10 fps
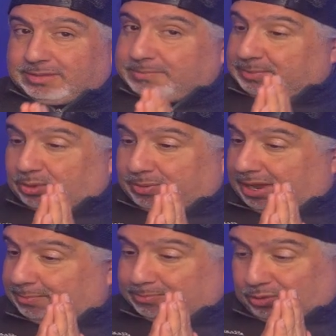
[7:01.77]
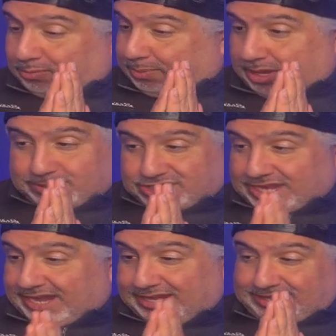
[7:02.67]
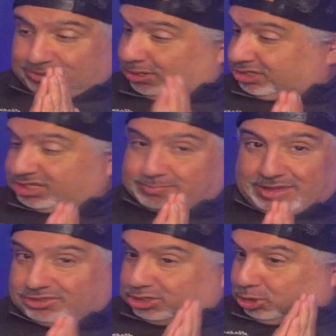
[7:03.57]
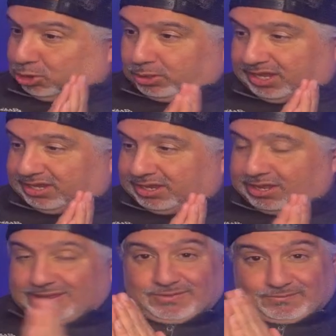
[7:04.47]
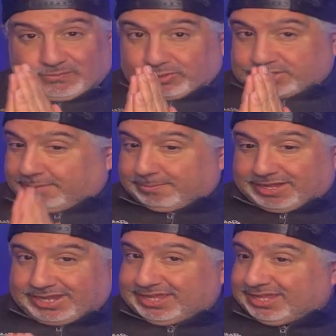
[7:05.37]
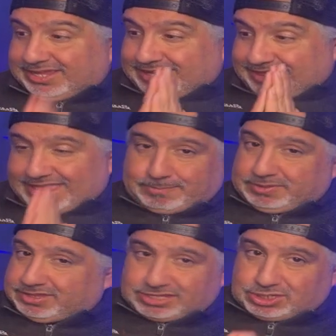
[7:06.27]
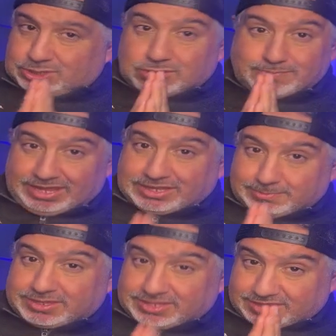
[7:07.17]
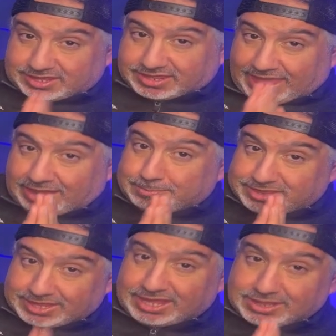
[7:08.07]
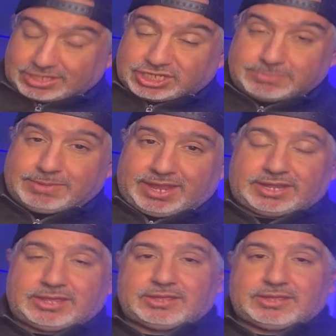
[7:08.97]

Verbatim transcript: people there were probably chinese russian spies just looking for somebody in that position to make the, the exact mistakes that she made.